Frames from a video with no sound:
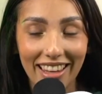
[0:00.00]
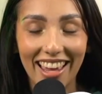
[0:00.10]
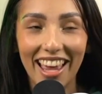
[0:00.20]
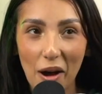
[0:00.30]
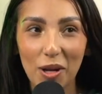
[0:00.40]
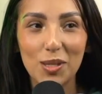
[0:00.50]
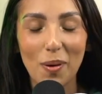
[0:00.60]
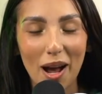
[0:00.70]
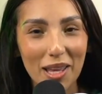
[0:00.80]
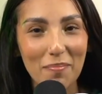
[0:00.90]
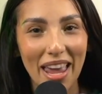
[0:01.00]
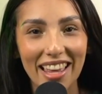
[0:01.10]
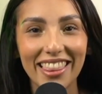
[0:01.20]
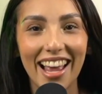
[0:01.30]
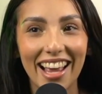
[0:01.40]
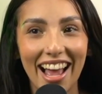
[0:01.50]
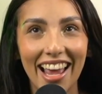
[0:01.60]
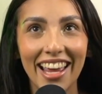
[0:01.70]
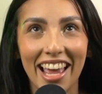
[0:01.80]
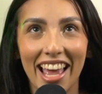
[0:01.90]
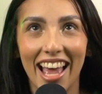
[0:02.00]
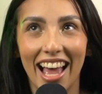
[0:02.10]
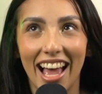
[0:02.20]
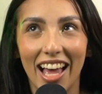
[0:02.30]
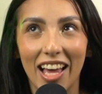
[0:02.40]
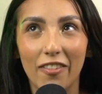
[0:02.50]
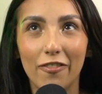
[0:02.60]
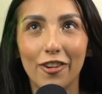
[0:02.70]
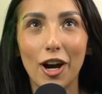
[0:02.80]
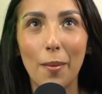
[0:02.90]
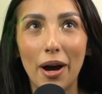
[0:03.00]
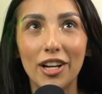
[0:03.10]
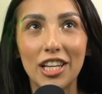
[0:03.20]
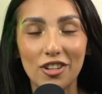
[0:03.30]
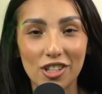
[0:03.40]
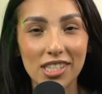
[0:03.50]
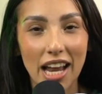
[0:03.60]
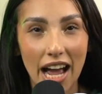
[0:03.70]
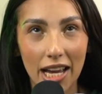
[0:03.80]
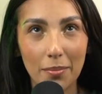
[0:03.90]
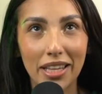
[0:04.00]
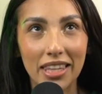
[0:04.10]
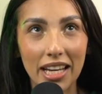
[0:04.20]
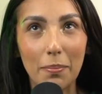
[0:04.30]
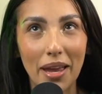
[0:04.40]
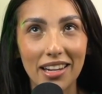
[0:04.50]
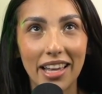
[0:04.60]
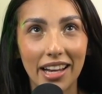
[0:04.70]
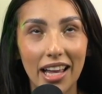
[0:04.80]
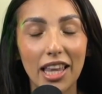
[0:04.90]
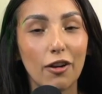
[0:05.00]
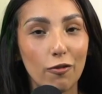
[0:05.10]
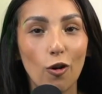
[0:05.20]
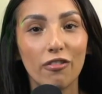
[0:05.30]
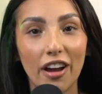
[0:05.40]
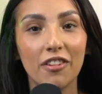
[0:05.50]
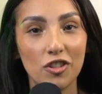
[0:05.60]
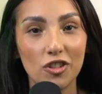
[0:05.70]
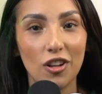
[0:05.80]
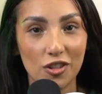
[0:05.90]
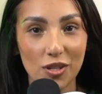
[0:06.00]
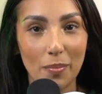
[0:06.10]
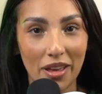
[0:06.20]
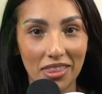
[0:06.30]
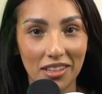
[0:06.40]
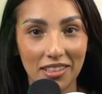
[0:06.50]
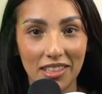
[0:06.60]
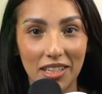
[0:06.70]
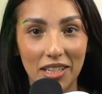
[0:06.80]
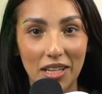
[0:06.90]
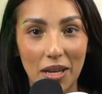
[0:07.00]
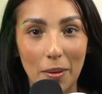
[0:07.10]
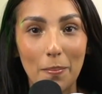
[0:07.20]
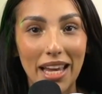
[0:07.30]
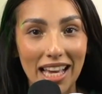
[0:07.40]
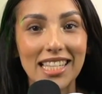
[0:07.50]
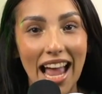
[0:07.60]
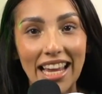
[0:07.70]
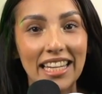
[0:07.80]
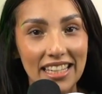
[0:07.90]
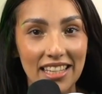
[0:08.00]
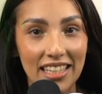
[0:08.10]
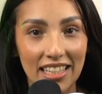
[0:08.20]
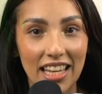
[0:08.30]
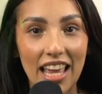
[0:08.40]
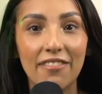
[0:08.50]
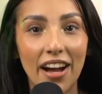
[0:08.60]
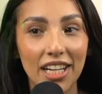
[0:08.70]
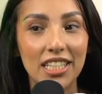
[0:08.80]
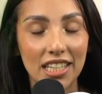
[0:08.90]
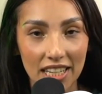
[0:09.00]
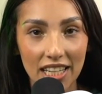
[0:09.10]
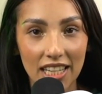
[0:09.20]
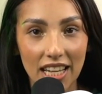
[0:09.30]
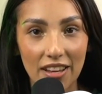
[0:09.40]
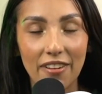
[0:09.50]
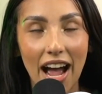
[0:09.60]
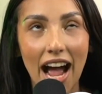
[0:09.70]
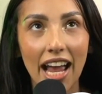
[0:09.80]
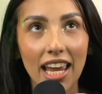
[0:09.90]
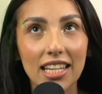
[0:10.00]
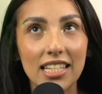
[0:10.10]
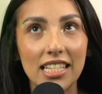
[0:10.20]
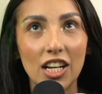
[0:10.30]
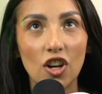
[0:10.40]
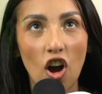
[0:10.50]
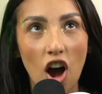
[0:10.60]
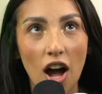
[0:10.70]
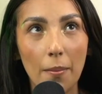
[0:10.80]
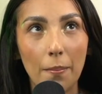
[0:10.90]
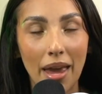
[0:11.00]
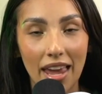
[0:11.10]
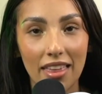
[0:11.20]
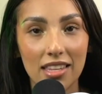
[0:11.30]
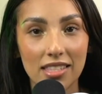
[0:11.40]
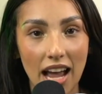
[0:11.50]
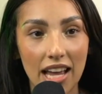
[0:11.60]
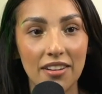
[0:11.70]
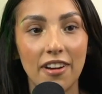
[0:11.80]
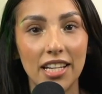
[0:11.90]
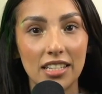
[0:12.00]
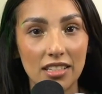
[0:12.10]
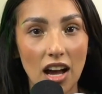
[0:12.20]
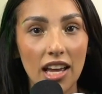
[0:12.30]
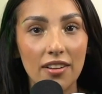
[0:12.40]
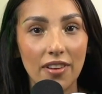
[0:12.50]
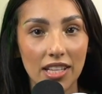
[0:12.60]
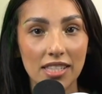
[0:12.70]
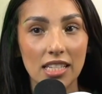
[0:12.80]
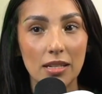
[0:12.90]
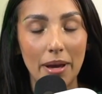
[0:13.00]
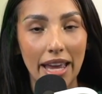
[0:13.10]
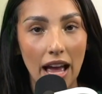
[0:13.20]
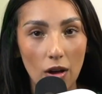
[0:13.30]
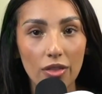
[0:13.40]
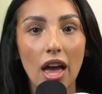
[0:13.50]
I was probably paying that guy for about a year's time. I think I paid that guy like $400 or $500 a month, because I needed it. If I did not pay this guy, and if I did not invest into my health,